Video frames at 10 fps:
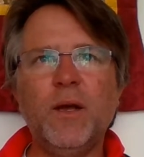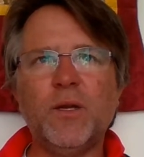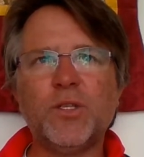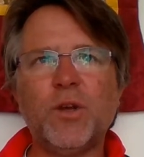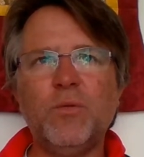
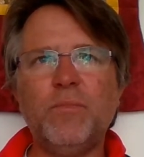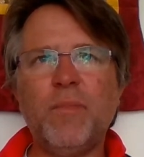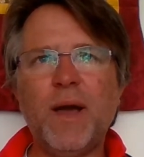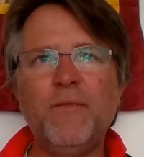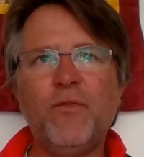So
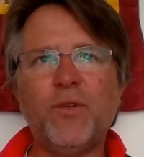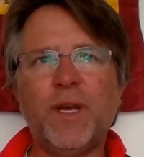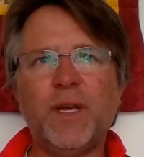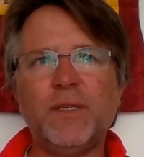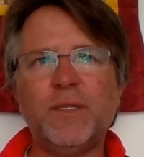
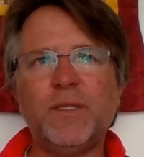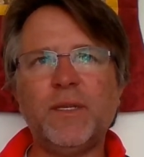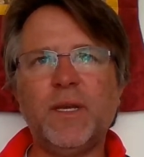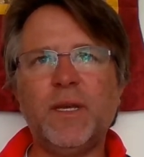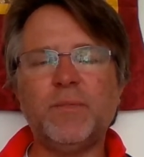mindfulness
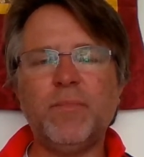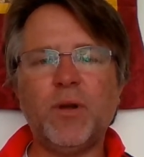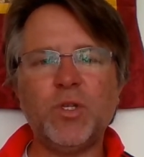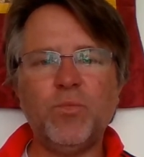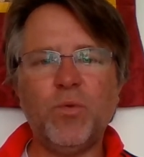is
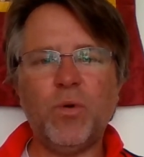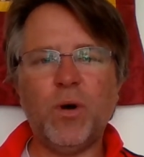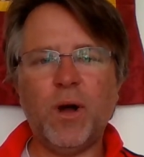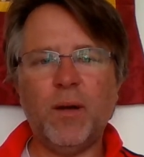much more